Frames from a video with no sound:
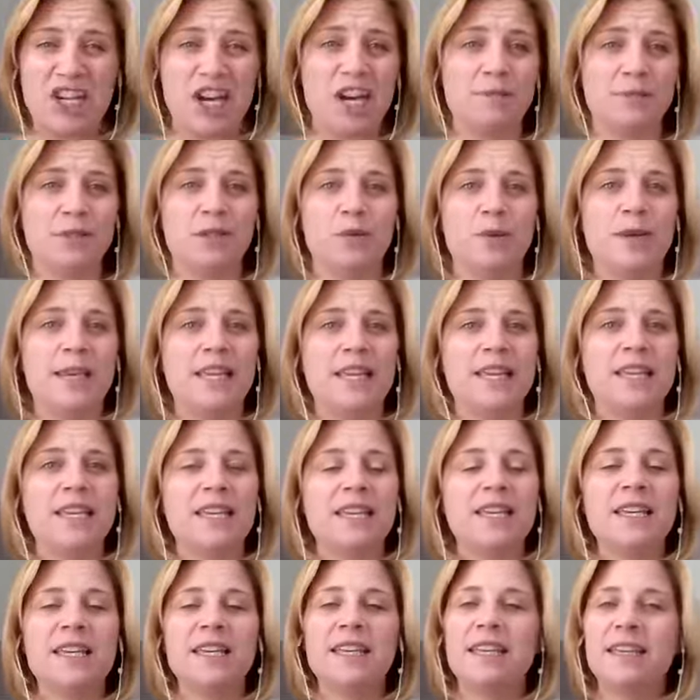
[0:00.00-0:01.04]
jobs a week,
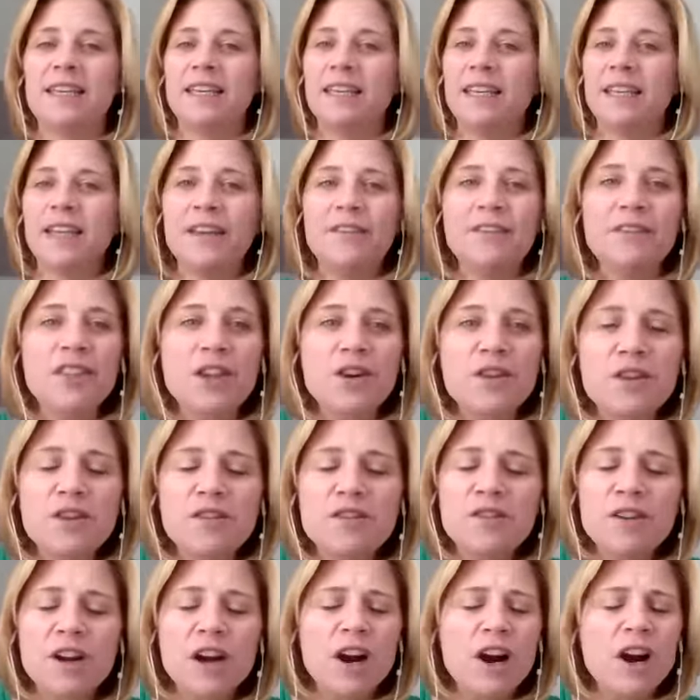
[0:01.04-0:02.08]
even though
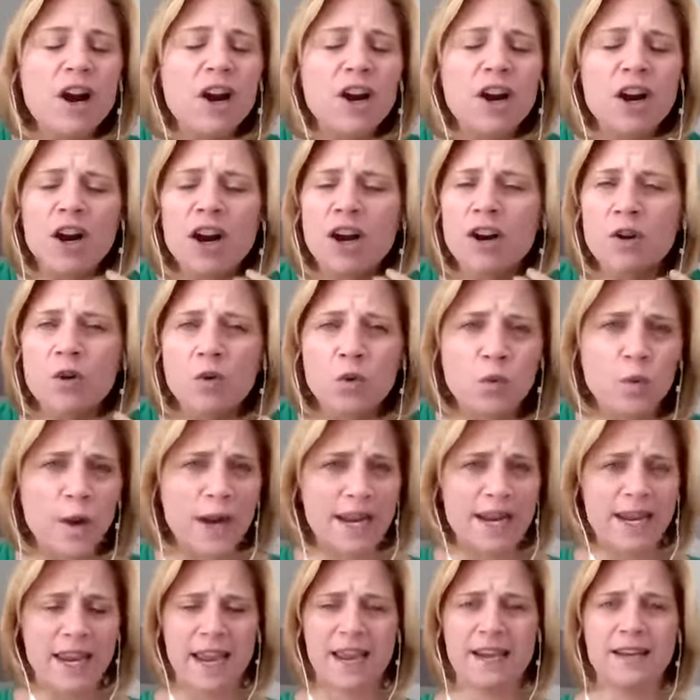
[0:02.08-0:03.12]
you are a
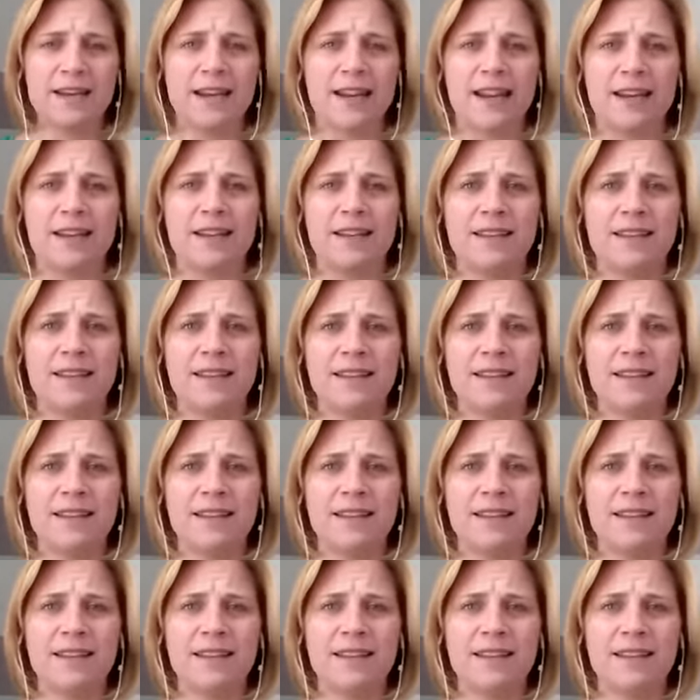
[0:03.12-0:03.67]
great candidate,